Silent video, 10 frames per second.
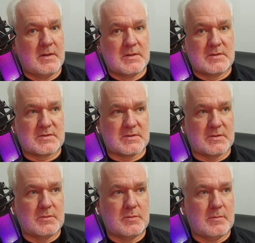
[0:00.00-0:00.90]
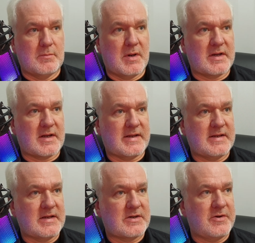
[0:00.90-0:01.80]
So by
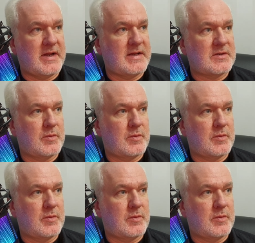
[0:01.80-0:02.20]
clicking create,